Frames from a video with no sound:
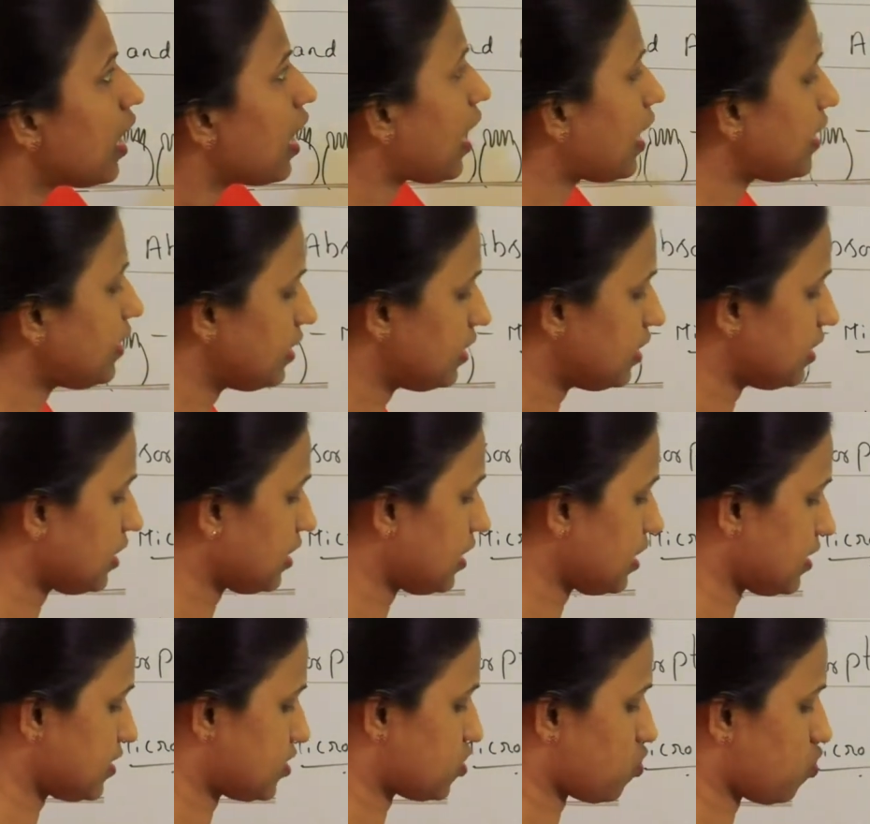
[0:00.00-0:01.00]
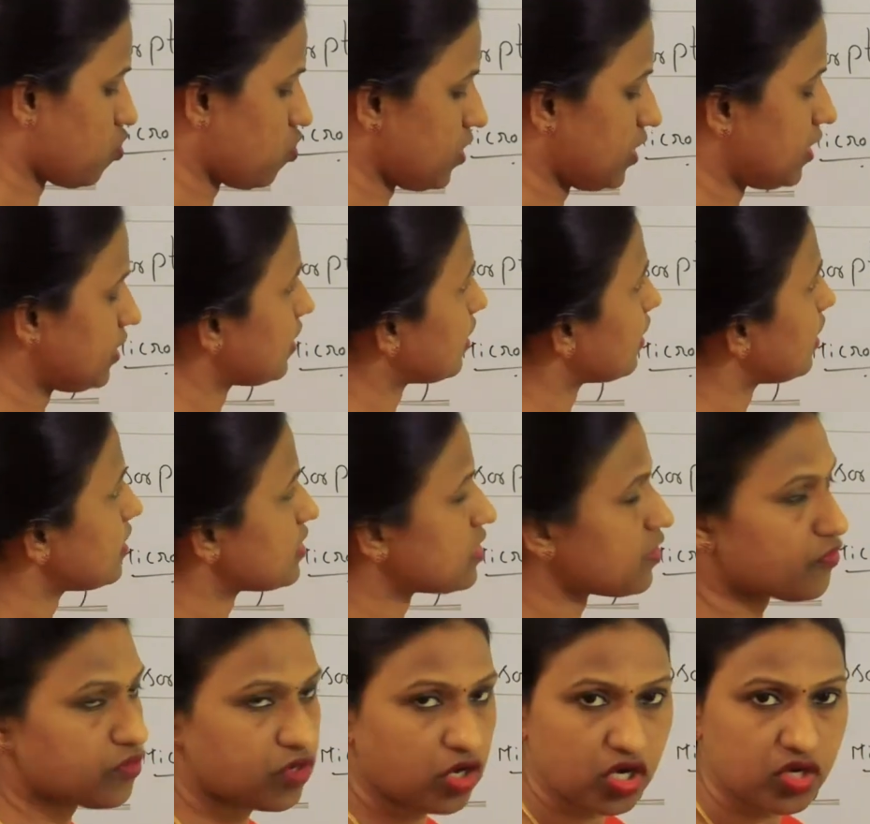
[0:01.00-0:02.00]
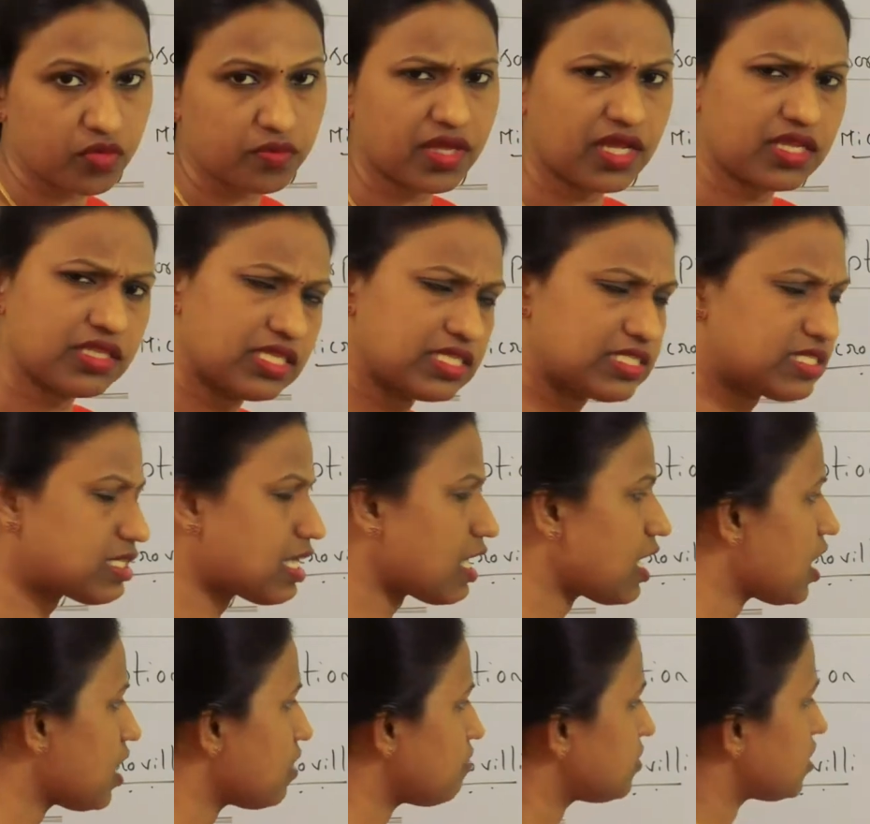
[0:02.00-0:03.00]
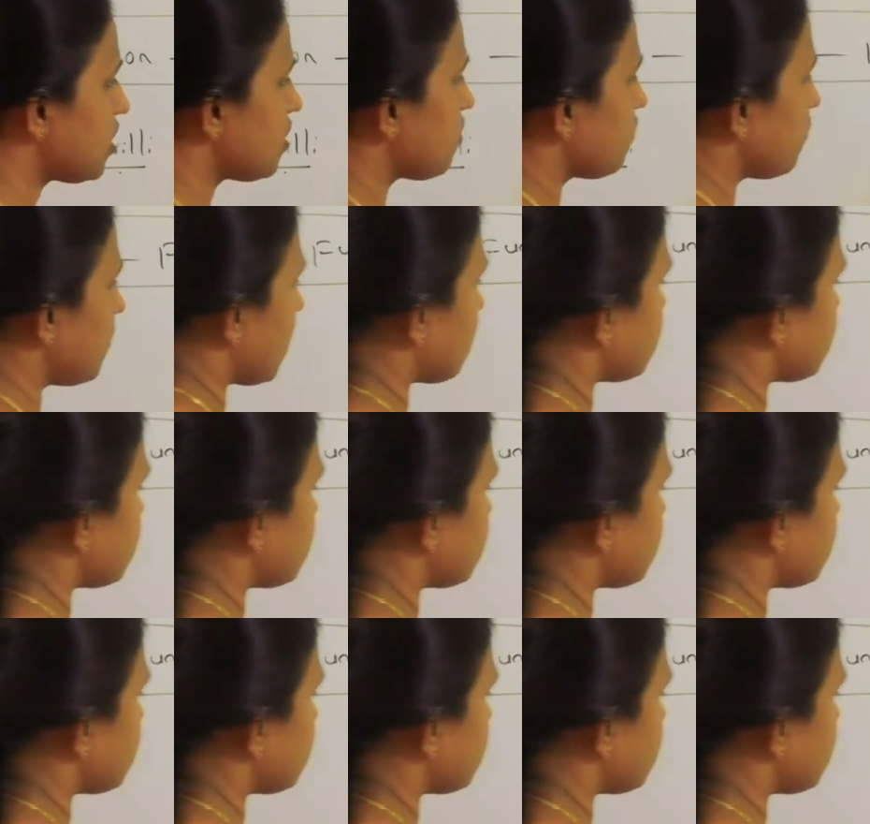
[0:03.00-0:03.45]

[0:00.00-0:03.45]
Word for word: And here also, in the case of columnar, the same thing will